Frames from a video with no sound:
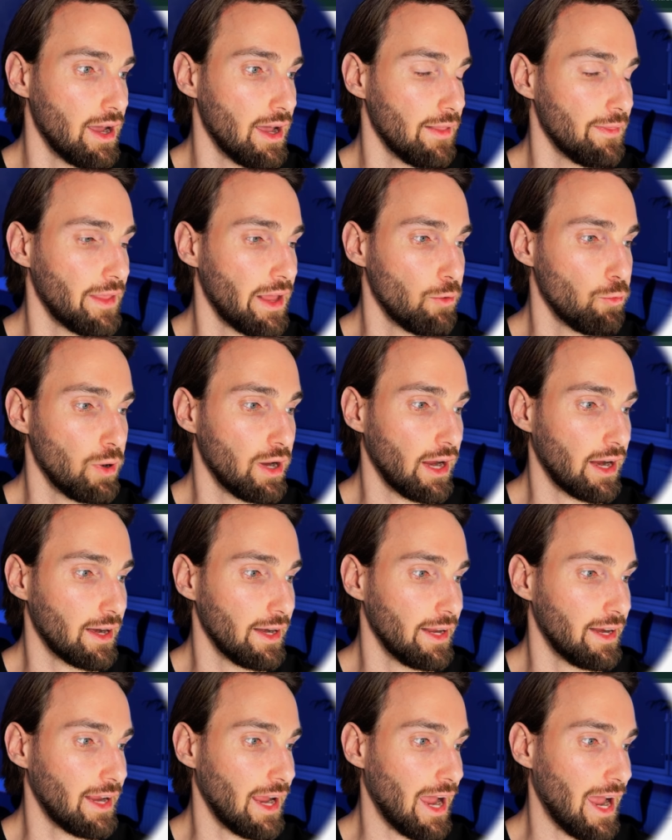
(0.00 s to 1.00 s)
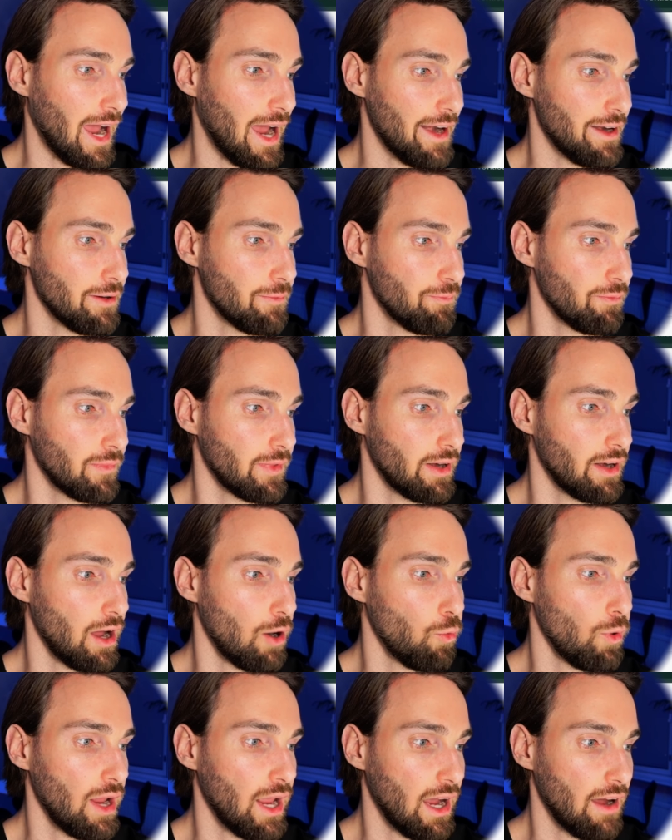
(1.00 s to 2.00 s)
Then we can click add.
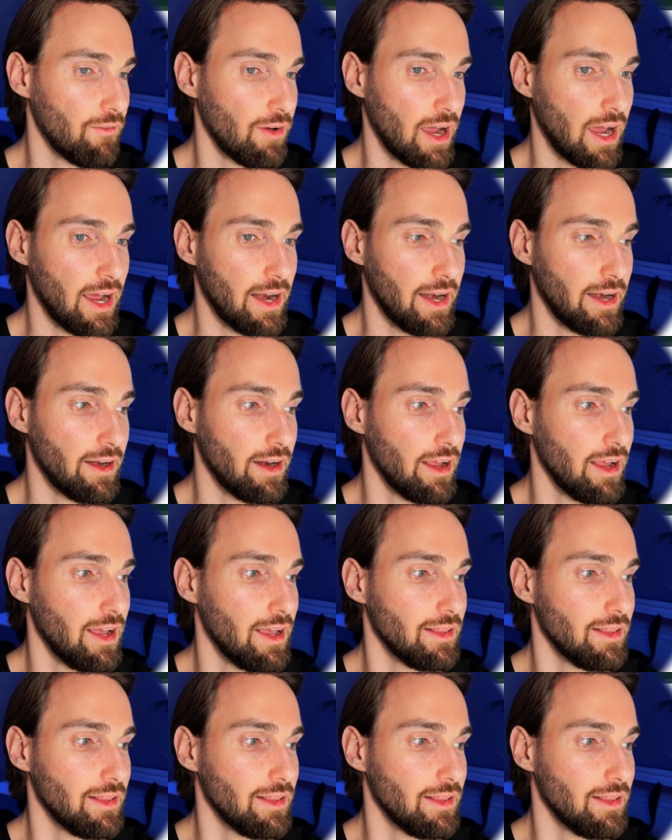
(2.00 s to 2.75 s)
Now we have added